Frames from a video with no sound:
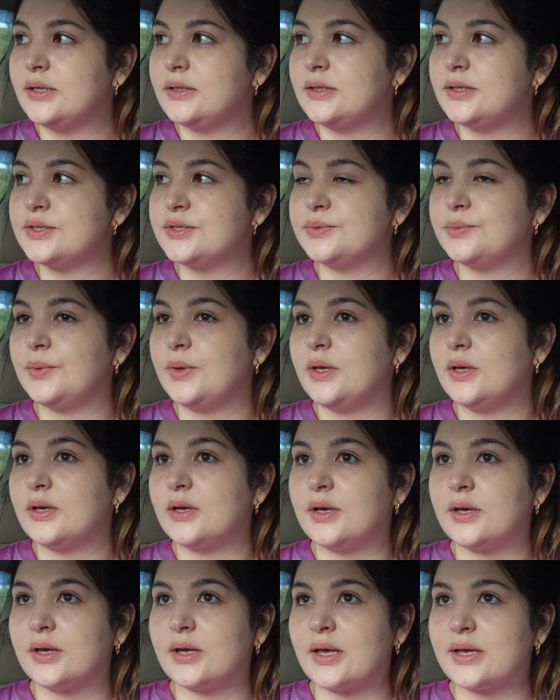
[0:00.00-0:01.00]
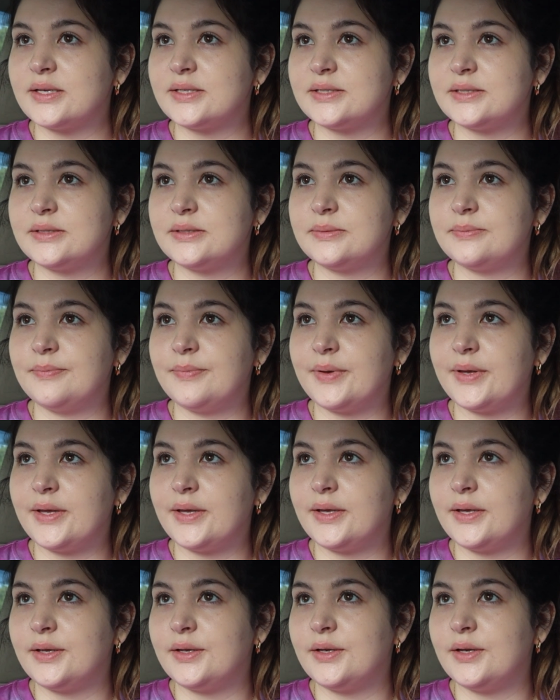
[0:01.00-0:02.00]
This week has
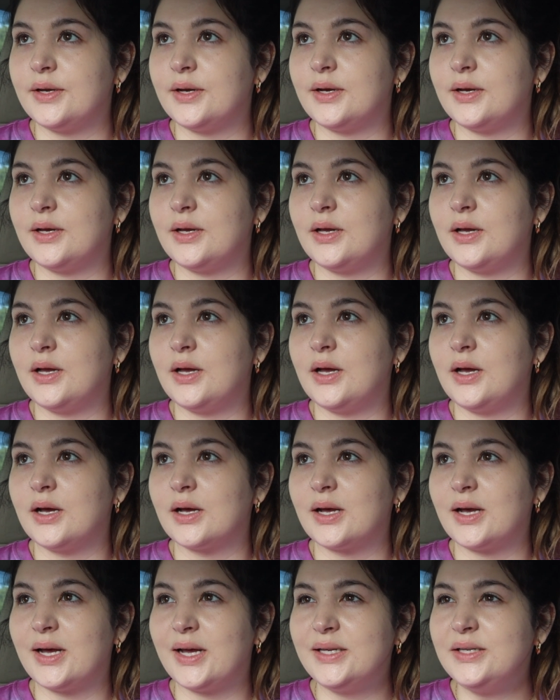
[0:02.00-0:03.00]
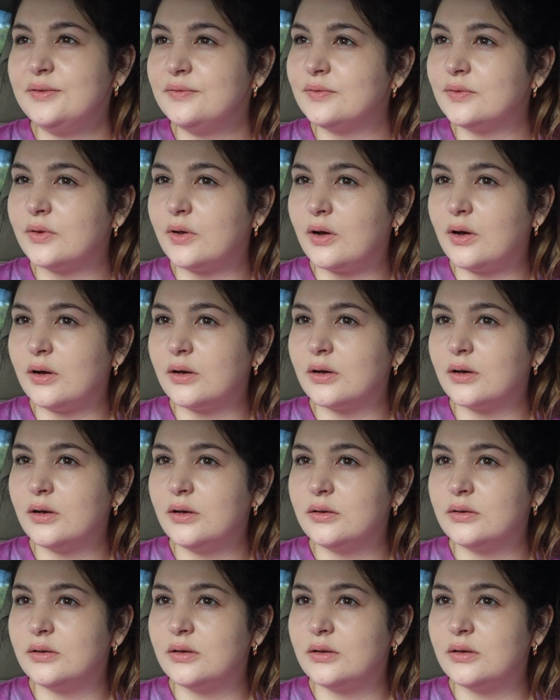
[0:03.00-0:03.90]
been kind of long,